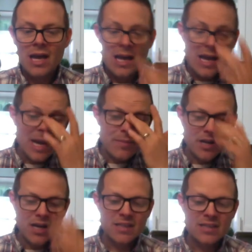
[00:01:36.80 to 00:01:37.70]
And
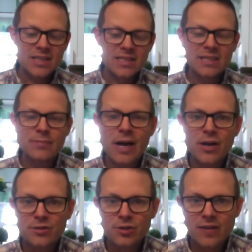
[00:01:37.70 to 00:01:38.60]
because this is
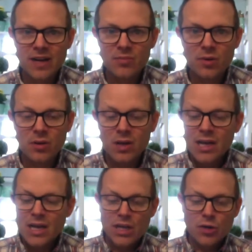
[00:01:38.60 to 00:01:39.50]
biodegradable,
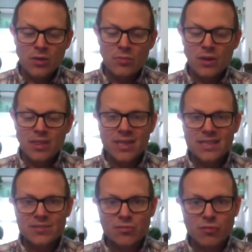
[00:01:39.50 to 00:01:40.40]
you can put
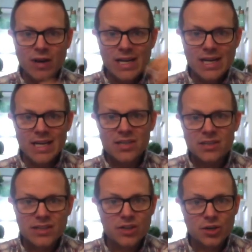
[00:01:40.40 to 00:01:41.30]
this right into
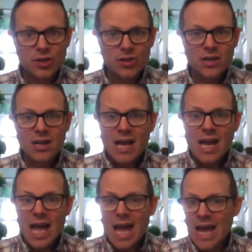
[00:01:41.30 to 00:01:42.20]
the dirt,
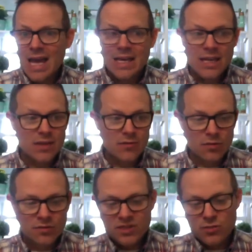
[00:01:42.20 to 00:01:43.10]
and the
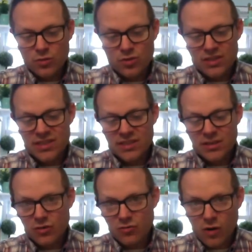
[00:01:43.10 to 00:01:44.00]
roots will just
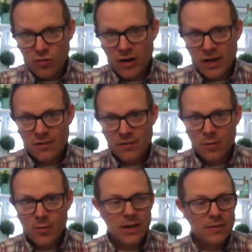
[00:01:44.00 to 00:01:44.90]
grow right through
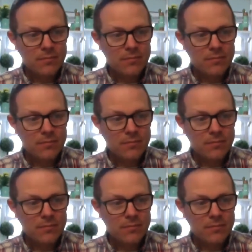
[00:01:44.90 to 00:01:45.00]
it.